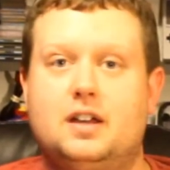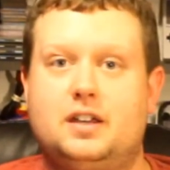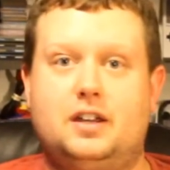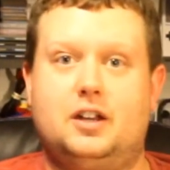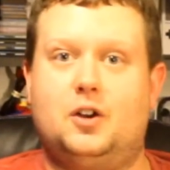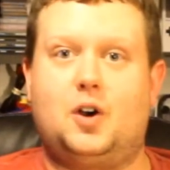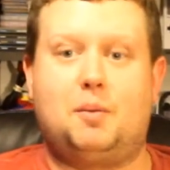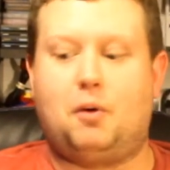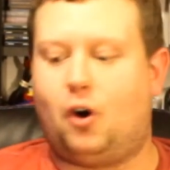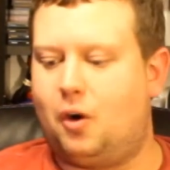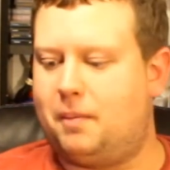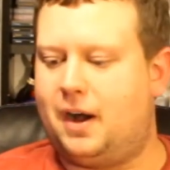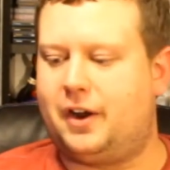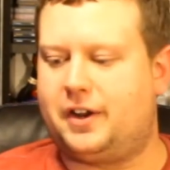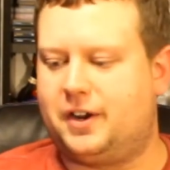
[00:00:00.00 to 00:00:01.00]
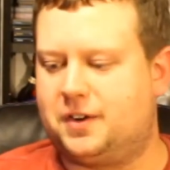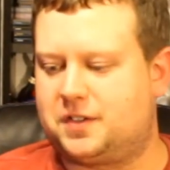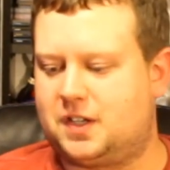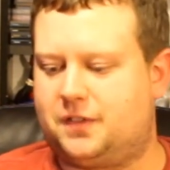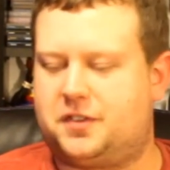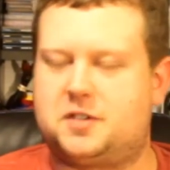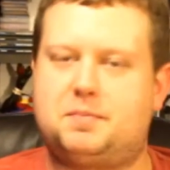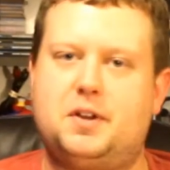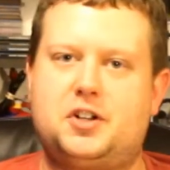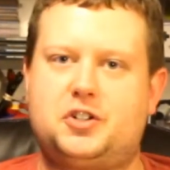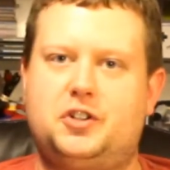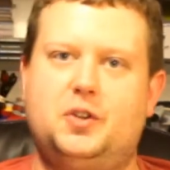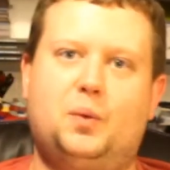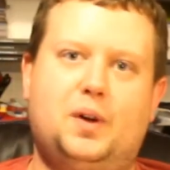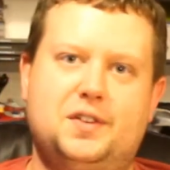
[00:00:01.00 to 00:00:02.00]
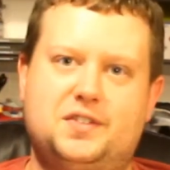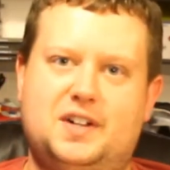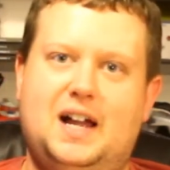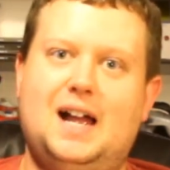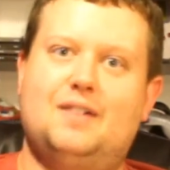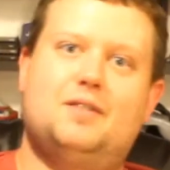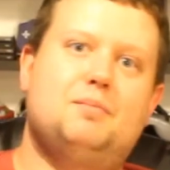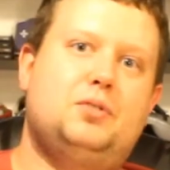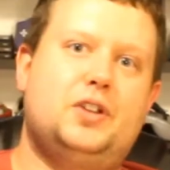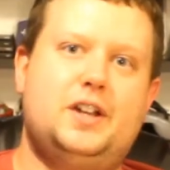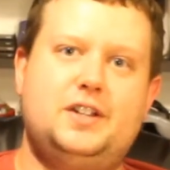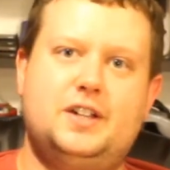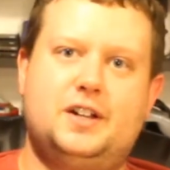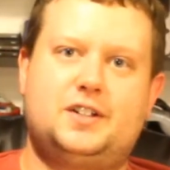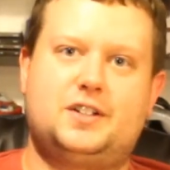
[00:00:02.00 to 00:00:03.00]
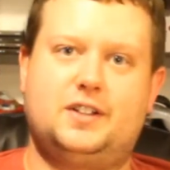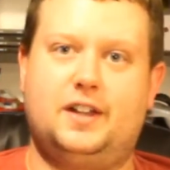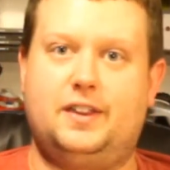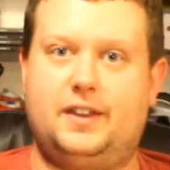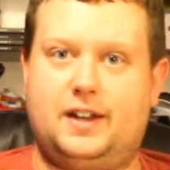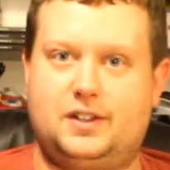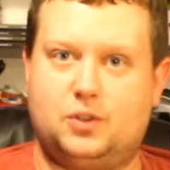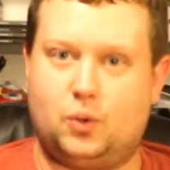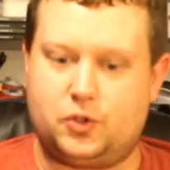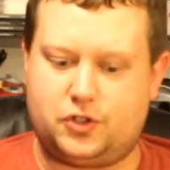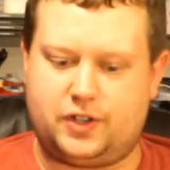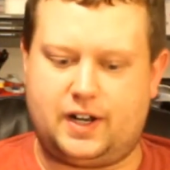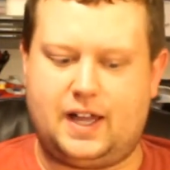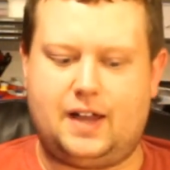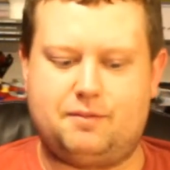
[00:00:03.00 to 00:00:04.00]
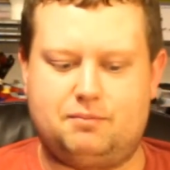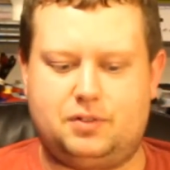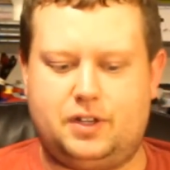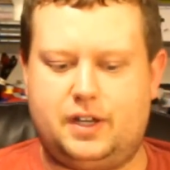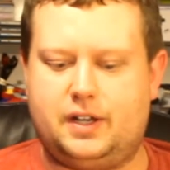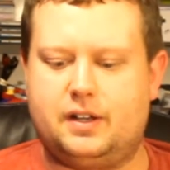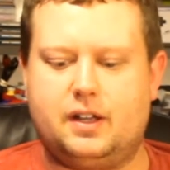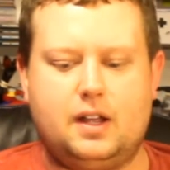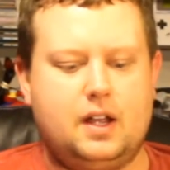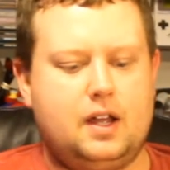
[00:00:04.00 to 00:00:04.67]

I'm all about hearing stuff, especially the ones that I haven't played yet, that I told you that I haven't played.